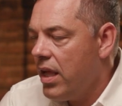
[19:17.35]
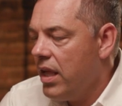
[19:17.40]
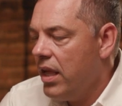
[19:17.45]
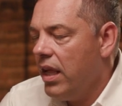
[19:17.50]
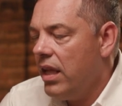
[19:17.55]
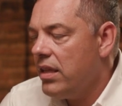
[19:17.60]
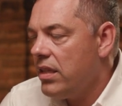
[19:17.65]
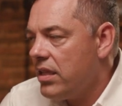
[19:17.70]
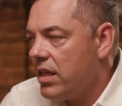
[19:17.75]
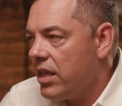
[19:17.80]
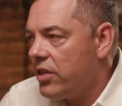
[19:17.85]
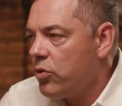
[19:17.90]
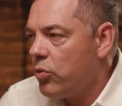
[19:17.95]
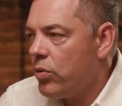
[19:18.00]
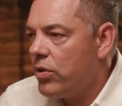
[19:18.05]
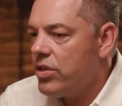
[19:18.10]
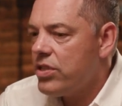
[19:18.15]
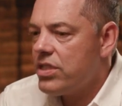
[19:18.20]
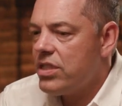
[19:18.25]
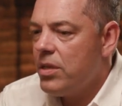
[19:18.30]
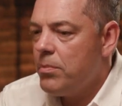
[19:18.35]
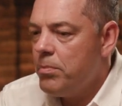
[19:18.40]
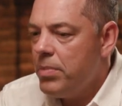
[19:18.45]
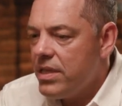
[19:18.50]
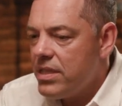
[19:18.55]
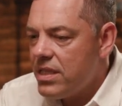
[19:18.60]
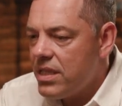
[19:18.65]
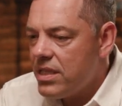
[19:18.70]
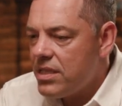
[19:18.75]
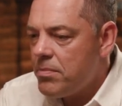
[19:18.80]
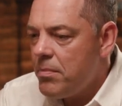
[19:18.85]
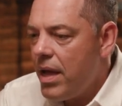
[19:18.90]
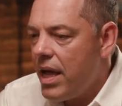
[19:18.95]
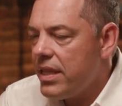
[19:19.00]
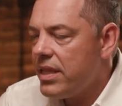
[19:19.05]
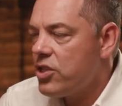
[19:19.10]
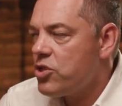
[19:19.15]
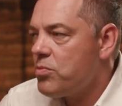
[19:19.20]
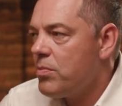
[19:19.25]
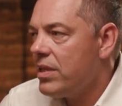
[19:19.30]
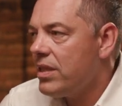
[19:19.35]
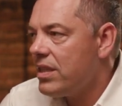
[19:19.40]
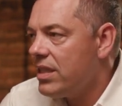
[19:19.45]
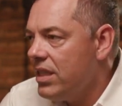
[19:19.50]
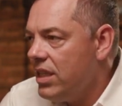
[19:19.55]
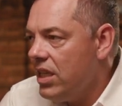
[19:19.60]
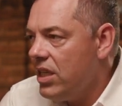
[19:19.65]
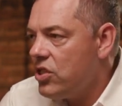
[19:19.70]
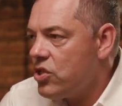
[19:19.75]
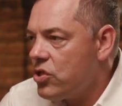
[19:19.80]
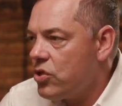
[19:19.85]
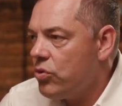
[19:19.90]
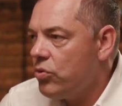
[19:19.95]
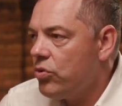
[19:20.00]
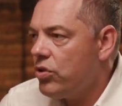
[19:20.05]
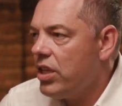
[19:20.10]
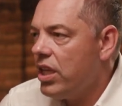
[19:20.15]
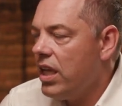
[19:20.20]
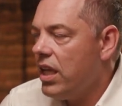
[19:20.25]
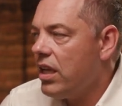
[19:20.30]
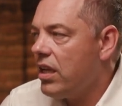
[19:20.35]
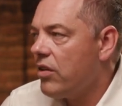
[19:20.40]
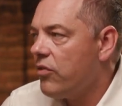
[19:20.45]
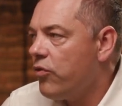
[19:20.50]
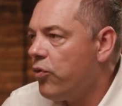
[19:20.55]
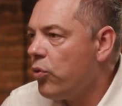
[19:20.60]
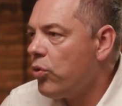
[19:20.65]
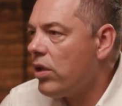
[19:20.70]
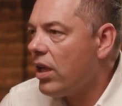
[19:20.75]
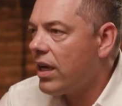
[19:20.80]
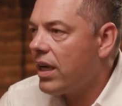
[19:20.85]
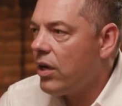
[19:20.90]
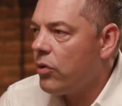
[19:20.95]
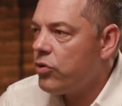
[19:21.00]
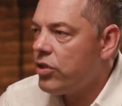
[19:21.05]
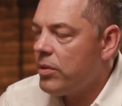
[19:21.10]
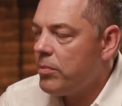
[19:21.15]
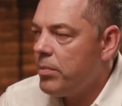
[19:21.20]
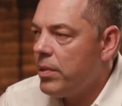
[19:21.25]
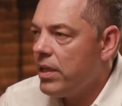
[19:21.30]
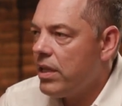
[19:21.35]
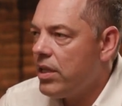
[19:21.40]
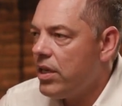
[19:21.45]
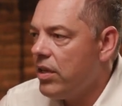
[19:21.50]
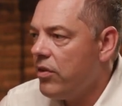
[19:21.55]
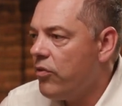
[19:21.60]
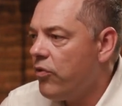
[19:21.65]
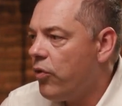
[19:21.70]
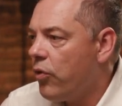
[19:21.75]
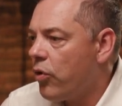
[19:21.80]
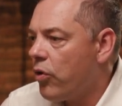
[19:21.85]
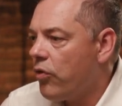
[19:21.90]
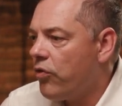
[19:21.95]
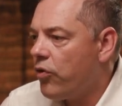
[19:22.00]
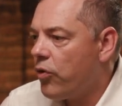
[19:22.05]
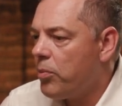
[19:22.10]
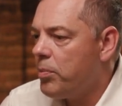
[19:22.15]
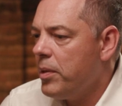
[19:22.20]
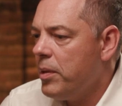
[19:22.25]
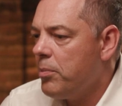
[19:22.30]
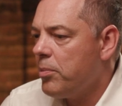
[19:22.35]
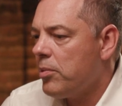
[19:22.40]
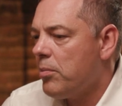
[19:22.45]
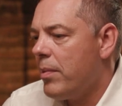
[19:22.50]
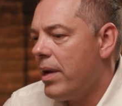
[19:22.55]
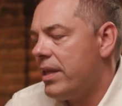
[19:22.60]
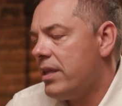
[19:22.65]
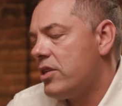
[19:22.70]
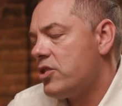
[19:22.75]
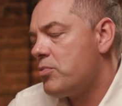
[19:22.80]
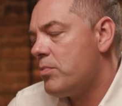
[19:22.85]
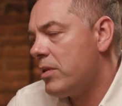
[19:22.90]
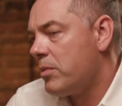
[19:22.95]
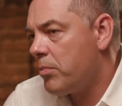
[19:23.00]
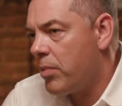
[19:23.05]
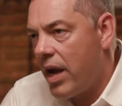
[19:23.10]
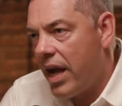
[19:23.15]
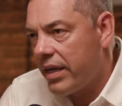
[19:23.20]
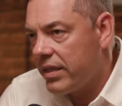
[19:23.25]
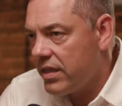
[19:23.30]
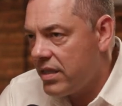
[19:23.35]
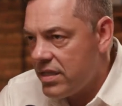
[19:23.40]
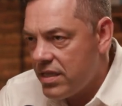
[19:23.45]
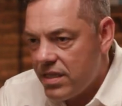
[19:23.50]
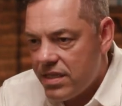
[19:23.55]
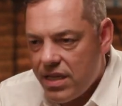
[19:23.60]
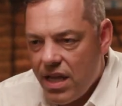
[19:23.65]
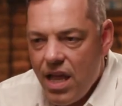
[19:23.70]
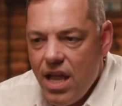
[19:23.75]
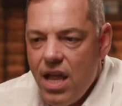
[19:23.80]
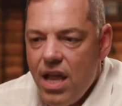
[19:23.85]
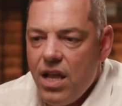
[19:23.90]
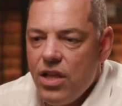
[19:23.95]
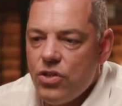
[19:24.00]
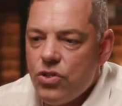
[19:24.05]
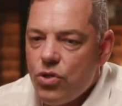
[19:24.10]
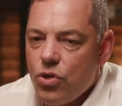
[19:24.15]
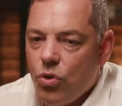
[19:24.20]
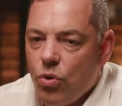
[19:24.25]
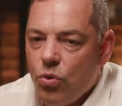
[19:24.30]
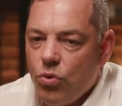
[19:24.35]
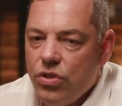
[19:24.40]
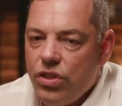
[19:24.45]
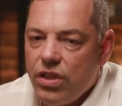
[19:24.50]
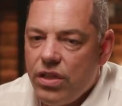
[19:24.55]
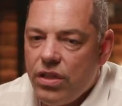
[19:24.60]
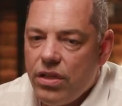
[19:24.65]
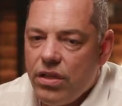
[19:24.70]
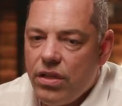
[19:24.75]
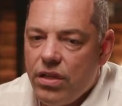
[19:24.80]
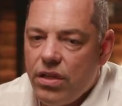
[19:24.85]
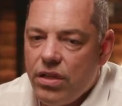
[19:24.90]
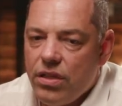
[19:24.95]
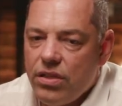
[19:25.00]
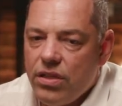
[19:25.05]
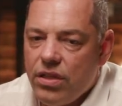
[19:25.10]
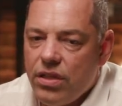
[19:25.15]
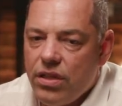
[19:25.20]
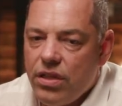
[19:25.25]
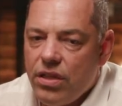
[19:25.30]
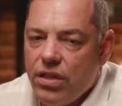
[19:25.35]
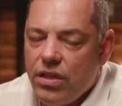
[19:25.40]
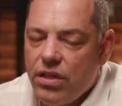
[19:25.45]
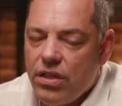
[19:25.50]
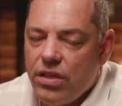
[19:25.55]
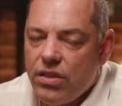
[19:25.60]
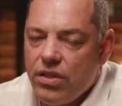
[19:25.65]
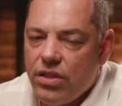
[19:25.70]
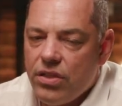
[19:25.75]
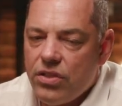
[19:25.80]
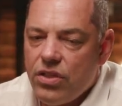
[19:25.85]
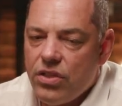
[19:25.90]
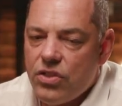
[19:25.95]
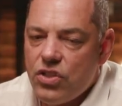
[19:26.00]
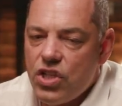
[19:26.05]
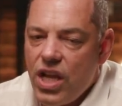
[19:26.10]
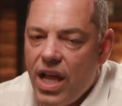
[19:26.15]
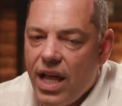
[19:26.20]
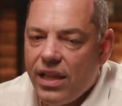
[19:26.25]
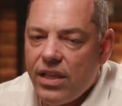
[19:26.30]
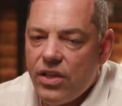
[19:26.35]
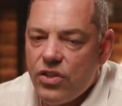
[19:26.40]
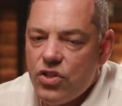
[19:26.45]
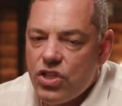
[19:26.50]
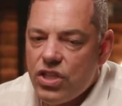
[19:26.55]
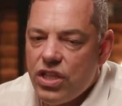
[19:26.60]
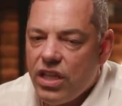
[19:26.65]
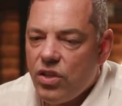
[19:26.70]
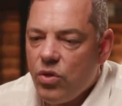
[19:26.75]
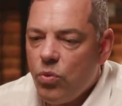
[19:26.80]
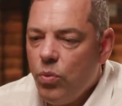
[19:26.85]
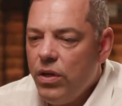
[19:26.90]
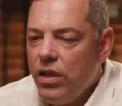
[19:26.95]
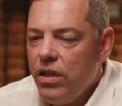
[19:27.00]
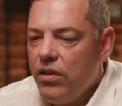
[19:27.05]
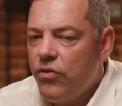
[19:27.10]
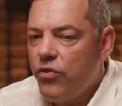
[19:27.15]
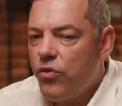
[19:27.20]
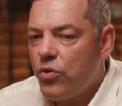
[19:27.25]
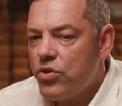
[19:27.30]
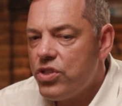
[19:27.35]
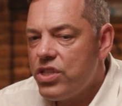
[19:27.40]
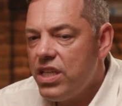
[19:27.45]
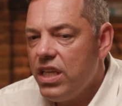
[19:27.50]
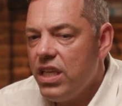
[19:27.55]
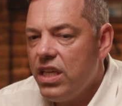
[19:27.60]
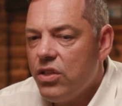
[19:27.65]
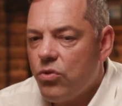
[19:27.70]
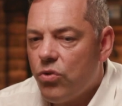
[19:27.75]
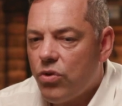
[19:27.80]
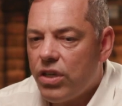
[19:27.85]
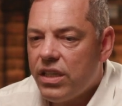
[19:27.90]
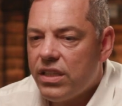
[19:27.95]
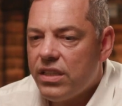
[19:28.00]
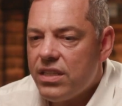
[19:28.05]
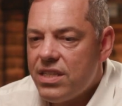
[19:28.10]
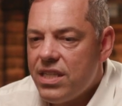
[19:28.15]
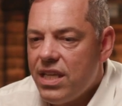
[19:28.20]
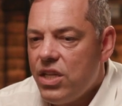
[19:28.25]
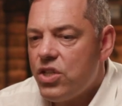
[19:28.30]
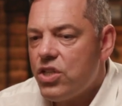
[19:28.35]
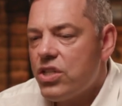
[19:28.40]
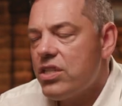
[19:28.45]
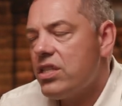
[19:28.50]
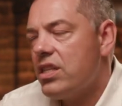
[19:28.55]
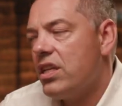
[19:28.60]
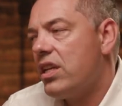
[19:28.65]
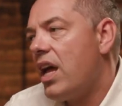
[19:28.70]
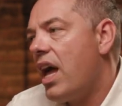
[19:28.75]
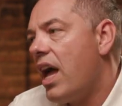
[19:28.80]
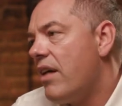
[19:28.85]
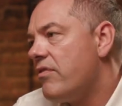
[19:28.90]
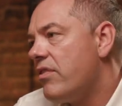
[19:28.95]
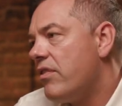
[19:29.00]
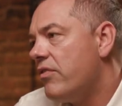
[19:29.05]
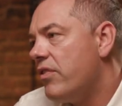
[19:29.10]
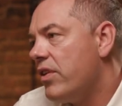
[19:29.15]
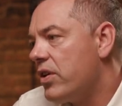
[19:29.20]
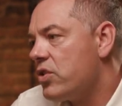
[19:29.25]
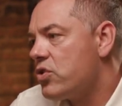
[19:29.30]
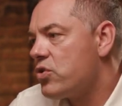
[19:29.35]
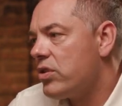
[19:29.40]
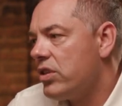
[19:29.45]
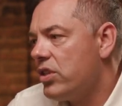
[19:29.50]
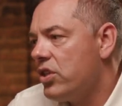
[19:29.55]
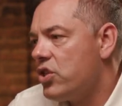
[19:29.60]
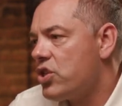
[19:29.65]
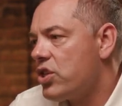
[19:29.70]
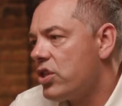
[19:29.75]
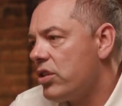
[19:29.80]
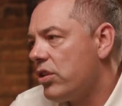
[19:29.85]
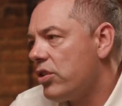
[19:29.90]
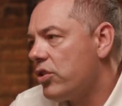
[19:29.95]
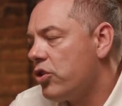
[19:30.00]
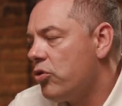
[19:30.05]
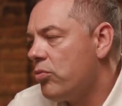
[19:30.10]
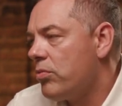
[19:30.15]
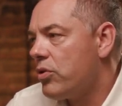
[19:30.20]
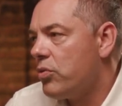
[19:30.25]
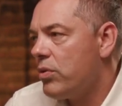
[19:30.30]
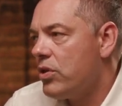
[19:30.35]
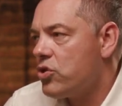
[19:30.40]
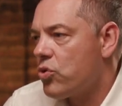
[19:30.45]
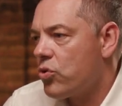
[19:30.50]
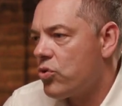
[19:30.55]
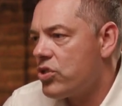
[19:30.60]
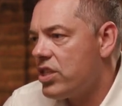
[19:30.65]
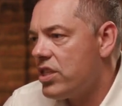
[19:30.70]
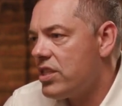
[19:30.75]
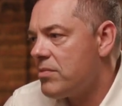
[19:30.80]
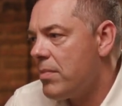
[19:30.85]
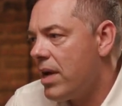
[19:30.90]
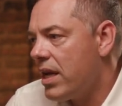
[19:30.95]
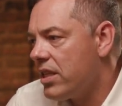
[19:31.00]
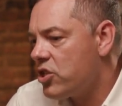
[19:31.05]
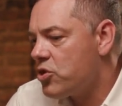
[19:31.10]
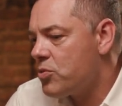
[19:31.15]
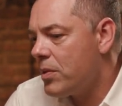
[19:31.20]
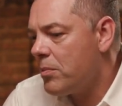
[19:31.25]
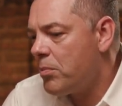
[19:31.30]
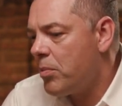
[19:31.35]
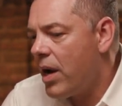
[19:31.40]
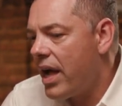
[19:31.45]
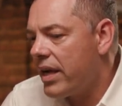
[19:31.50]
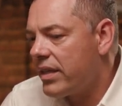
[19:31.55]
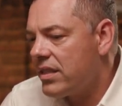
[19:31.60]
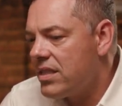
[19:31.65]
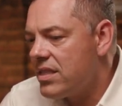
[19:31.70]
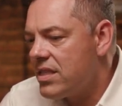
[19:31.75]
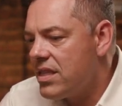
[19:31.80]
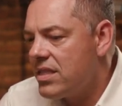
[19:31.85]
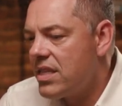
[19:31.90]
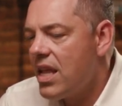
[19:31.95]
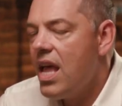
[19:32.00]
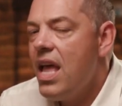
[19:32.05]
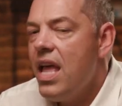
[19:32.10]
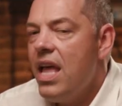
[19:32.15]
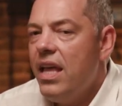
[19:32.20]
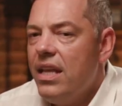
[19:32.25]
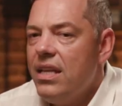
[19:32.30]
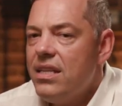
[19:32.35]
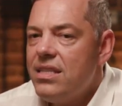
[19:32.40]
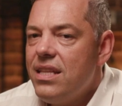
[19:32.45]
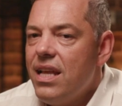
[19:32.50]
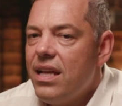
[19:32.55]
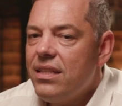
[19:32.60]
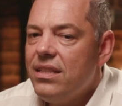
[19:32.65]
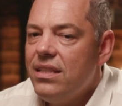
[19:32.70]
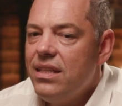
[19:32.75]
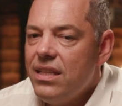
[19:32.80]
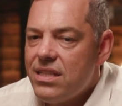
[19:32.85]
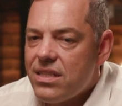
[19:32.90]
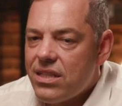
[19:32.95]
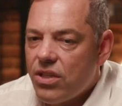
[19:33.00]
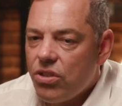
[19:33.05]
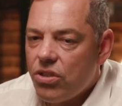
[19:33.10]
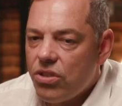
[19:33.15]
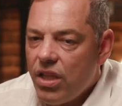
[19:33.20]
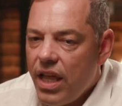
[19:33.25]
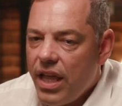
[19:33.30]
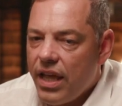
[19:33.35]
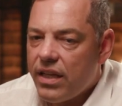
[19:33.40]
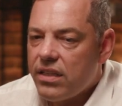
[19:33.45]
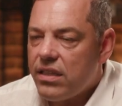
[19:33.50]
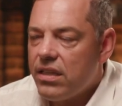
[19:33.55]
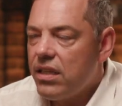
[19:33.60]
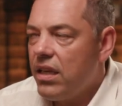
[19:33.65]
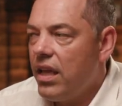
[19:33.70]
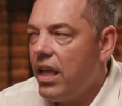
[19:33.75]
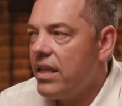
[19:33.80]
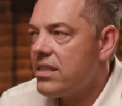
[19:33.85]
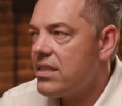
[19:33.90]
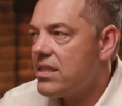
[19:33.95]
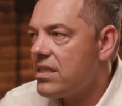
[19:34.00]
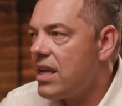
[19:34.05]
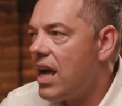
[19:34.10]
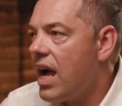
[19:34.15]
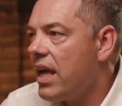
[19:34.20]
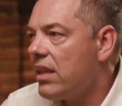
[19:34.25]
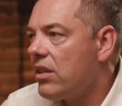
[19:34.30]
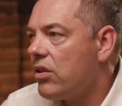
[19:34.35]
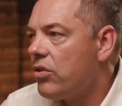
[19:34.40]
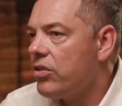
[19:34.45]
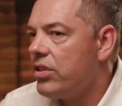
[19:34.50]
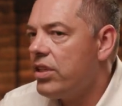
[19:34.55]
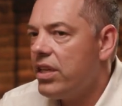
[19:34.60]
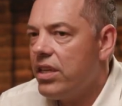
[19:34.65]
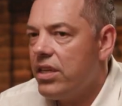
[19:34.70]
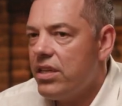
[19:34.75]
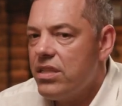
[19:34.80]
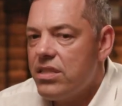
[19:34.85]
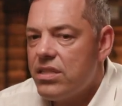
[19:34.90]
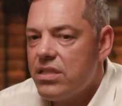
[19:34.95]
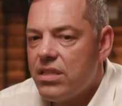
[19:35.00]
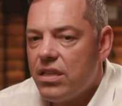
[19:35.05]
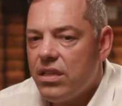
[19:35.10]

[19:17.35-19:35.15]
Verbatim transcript: In other words, the business management needs to take full accountability for people management practices. So the challenge that we foresee in organizations that have a very traditional human resources management practices is that disconnect and silo that is